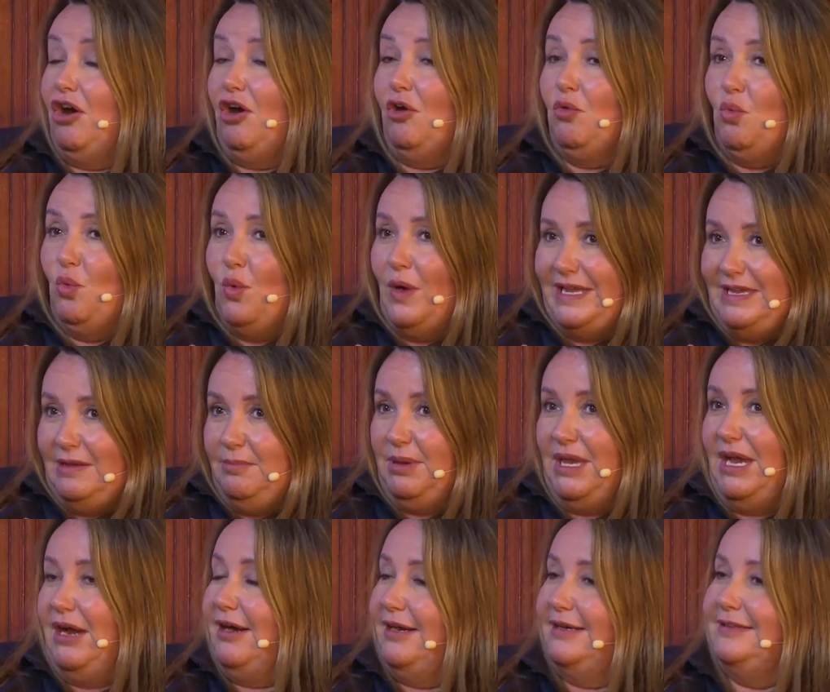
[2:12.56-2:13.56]
are way
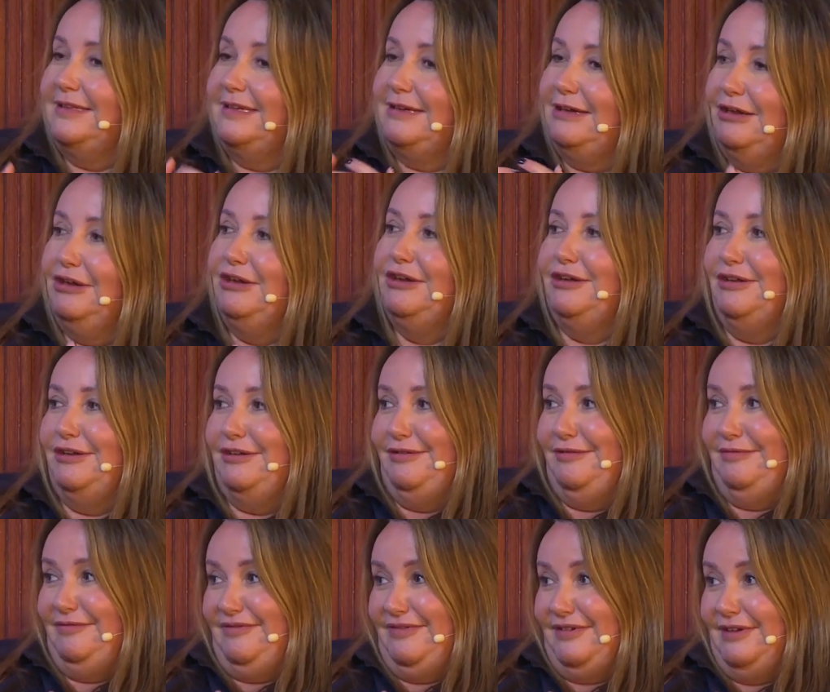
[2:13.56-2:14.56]
behind the
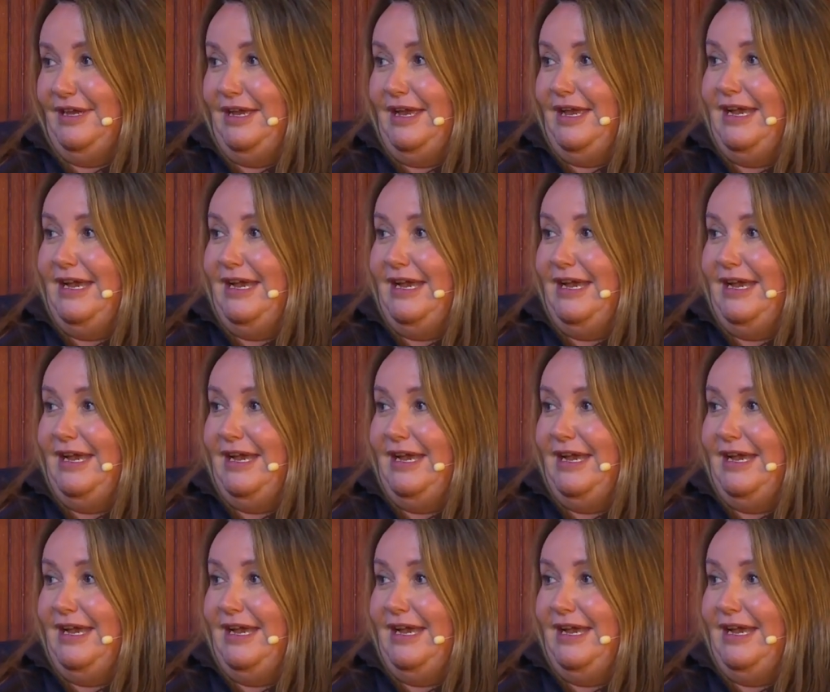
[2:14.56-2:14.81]
curve